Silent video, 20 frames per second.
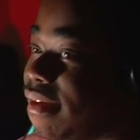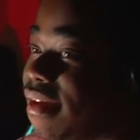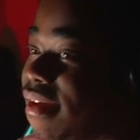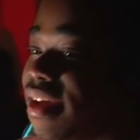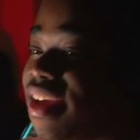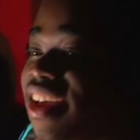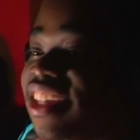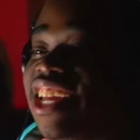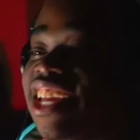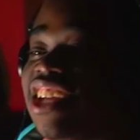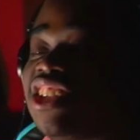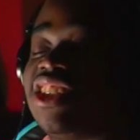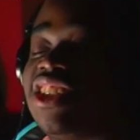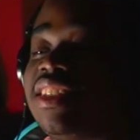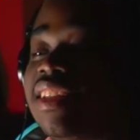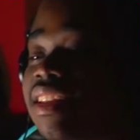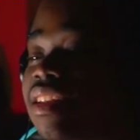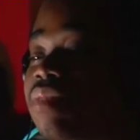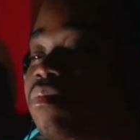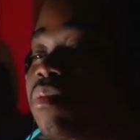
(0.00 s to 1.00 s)
There's
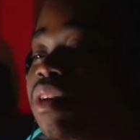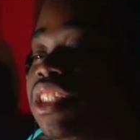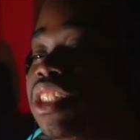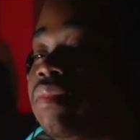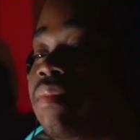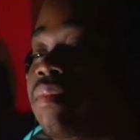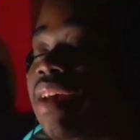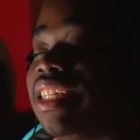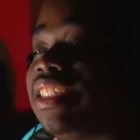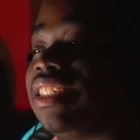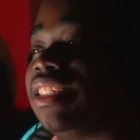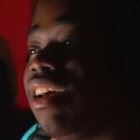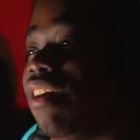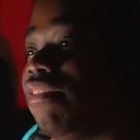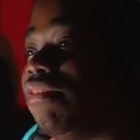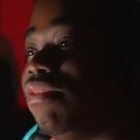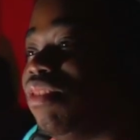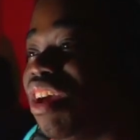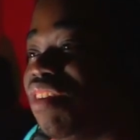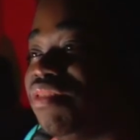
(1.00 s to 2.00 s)
still a bunch of my stuff
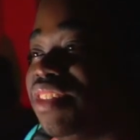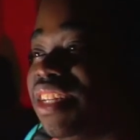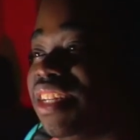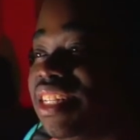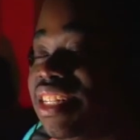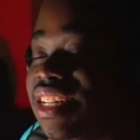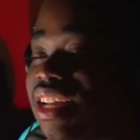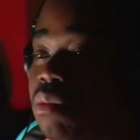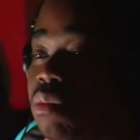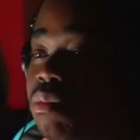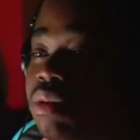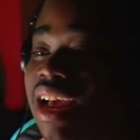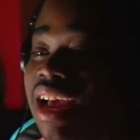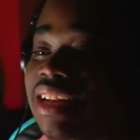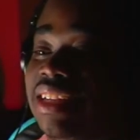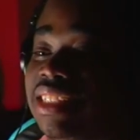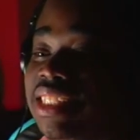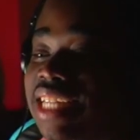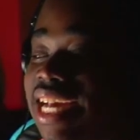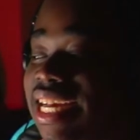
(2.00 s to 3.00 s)
left in there, but I
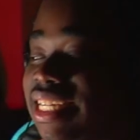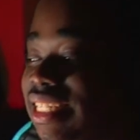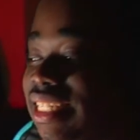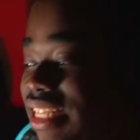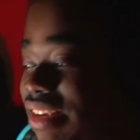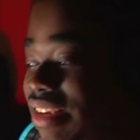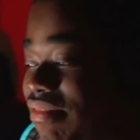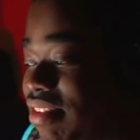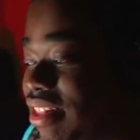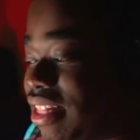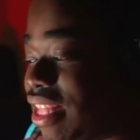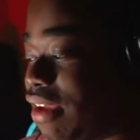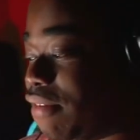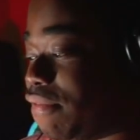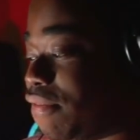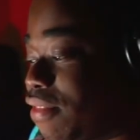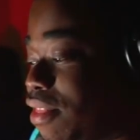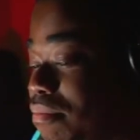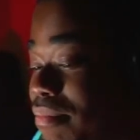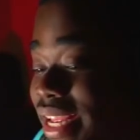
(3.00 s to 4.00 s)
decided to leave it there
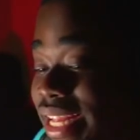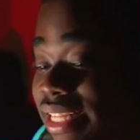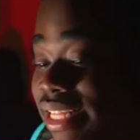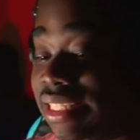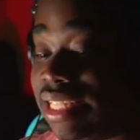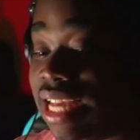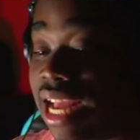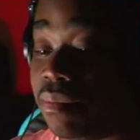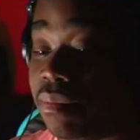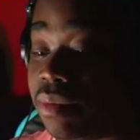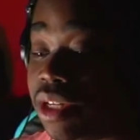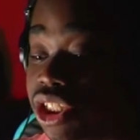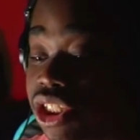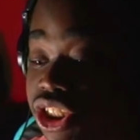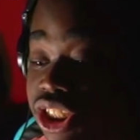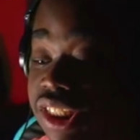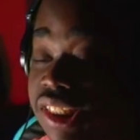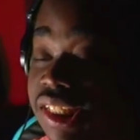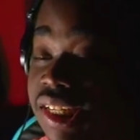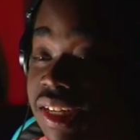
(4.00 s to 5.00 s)
for the meantime because
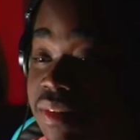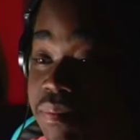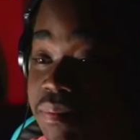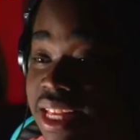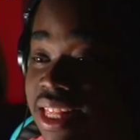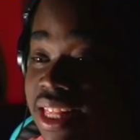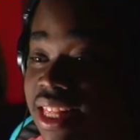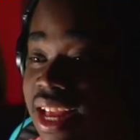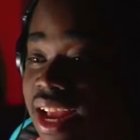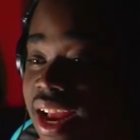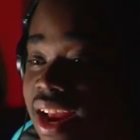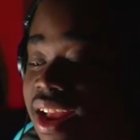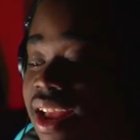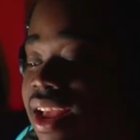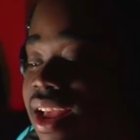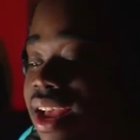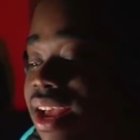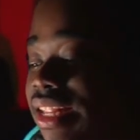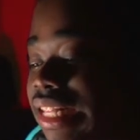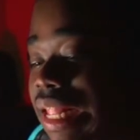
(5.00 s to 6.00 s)
she's going to be there.
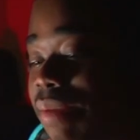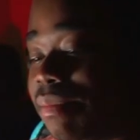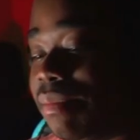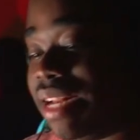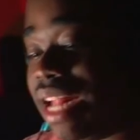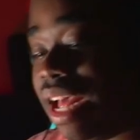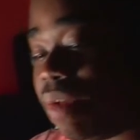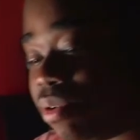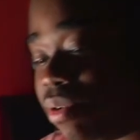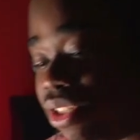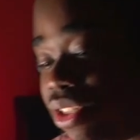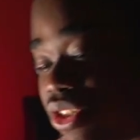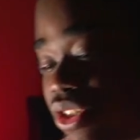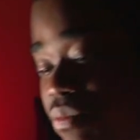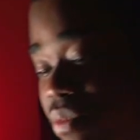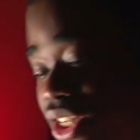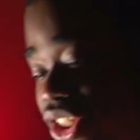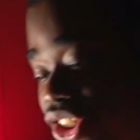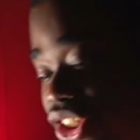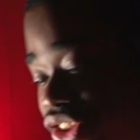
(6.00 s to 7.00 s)
Let me not put too
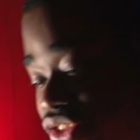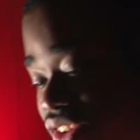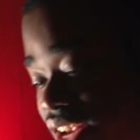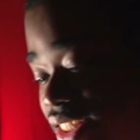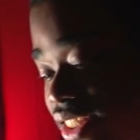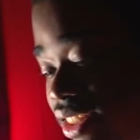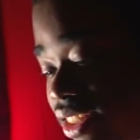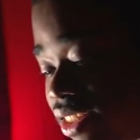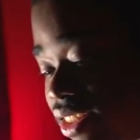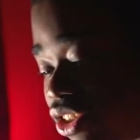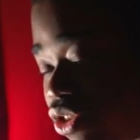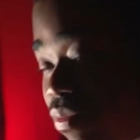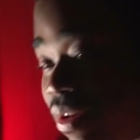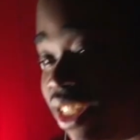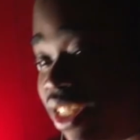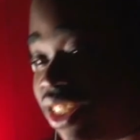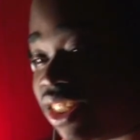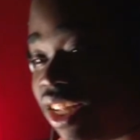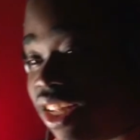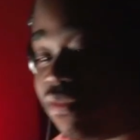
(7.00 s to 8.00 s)
much stress or too much
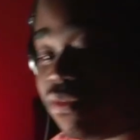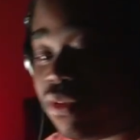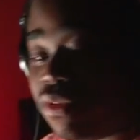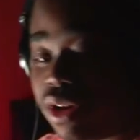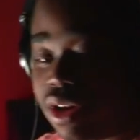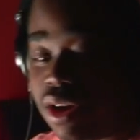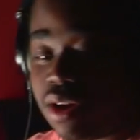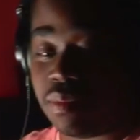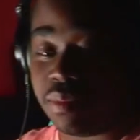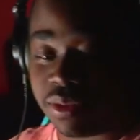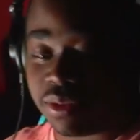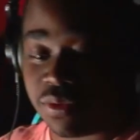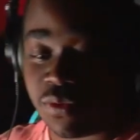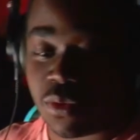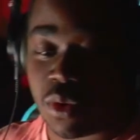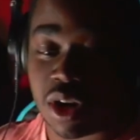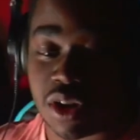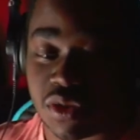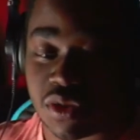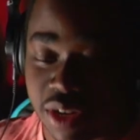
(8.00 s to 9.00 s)
stuff on her
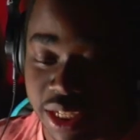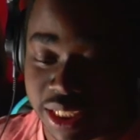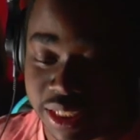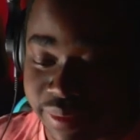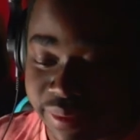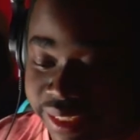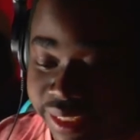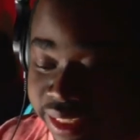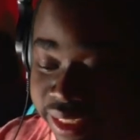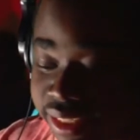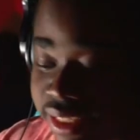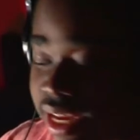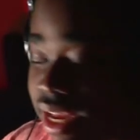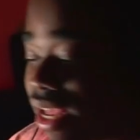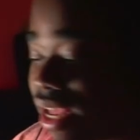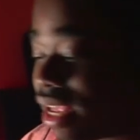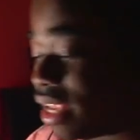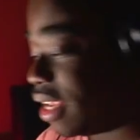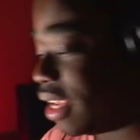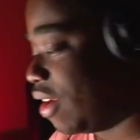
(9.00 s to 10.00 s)
before Christmas.
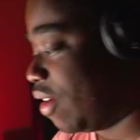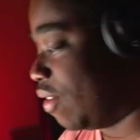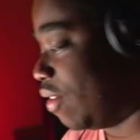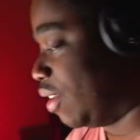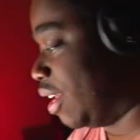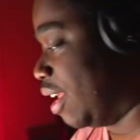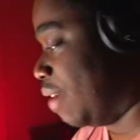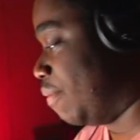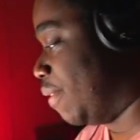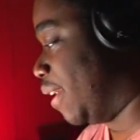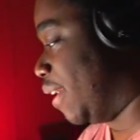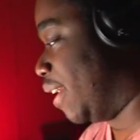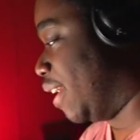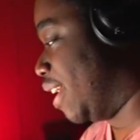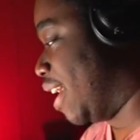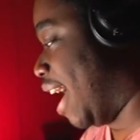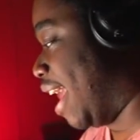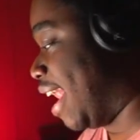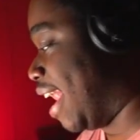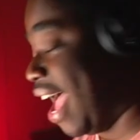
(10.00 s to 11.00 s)
You know, let me,
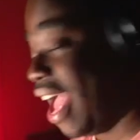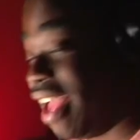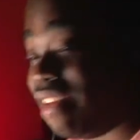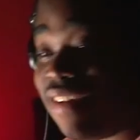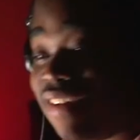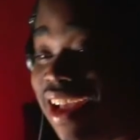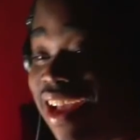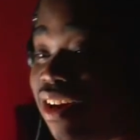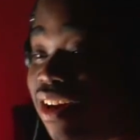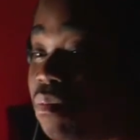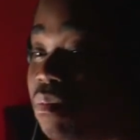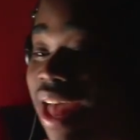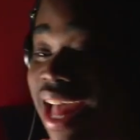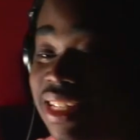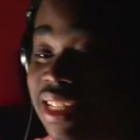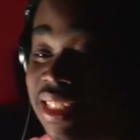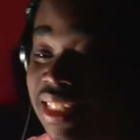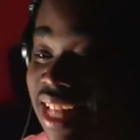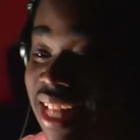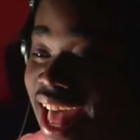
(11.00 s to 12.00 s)
and I invite her back
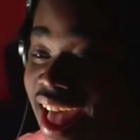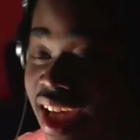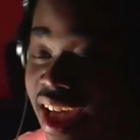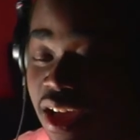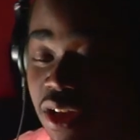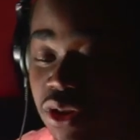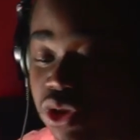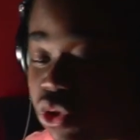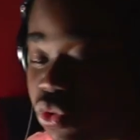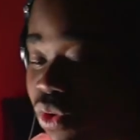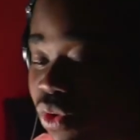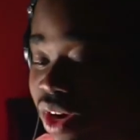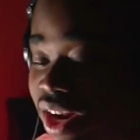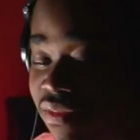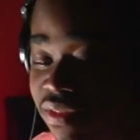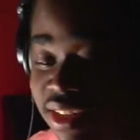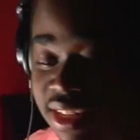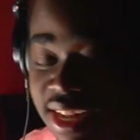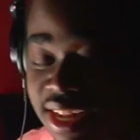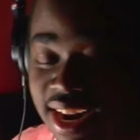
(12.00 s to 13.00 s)
to the house,
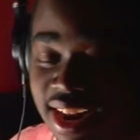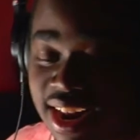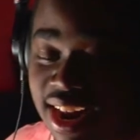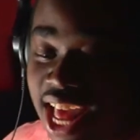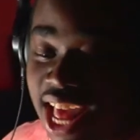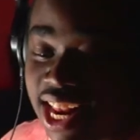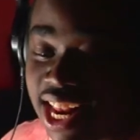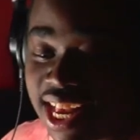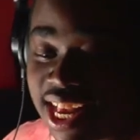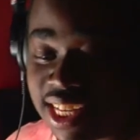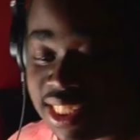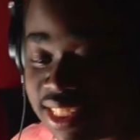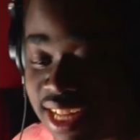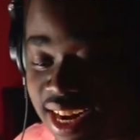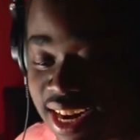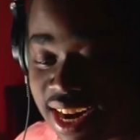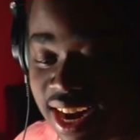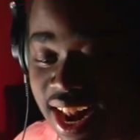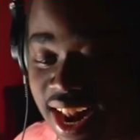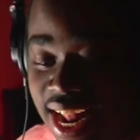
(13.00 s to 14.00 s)
whatever, da-da-da this,
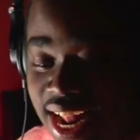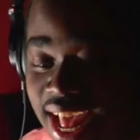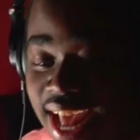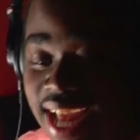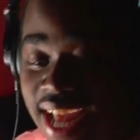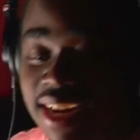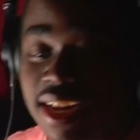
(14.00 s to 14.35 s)
da-da-da that.